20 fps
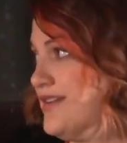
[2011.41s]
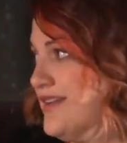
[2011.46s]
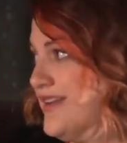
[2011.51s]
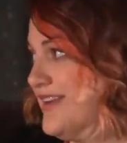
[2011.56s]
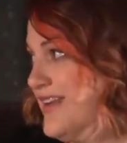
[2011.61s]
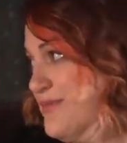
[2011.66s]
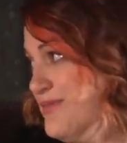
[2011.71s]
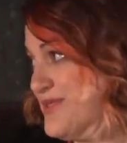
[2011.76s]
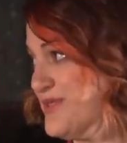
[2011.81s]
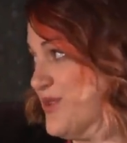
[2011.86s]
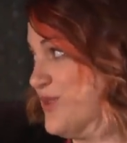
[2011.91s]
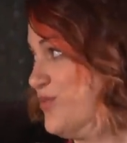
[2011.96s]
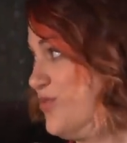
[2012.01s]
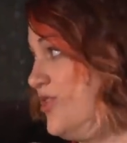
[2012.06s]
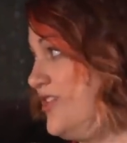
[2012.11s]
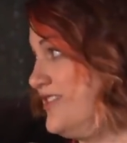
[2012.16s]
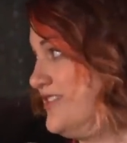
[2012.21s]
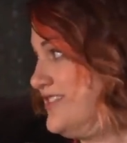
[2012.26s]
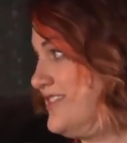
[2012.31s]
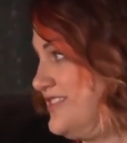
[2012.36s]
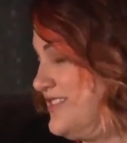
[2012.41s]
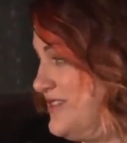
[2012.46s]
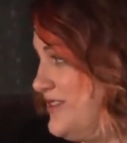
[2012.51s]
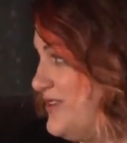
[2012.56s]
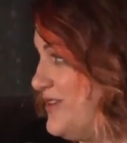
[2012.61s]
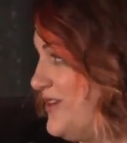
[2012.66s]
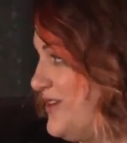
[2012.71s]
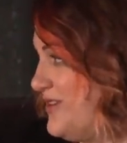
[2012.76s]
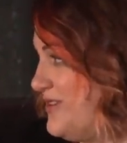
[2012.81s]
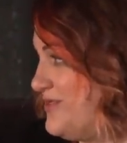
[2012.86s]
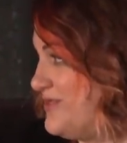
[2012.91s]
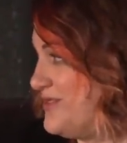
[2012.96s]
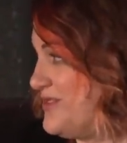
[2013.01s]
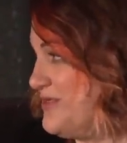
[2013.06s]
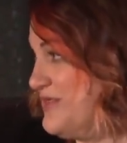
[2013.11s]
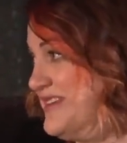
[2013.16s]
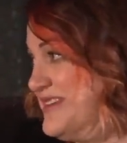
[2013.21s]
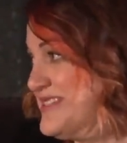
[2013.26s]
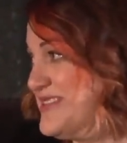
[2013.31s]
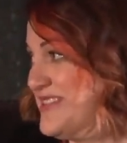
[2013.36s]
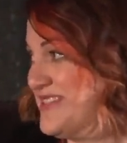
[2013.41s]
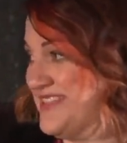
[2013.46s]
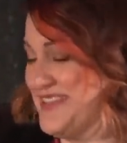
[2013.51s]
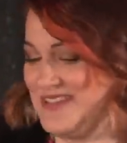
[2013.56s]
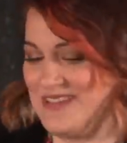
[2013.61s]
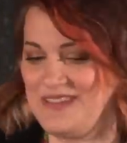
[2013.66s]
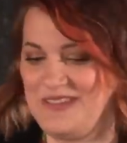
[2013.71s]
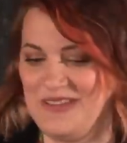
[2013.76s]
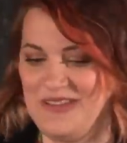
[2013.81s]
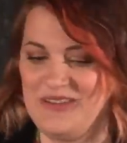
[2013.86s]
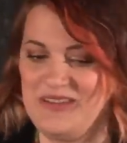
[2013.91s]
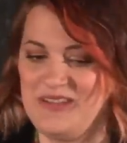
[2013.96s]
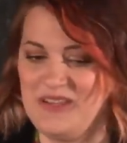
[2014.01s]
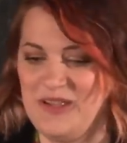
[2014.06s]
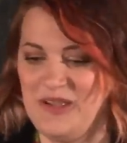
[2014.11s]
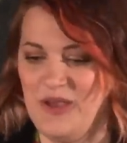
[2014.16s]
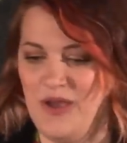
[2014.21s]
in episode 1, you need to think that,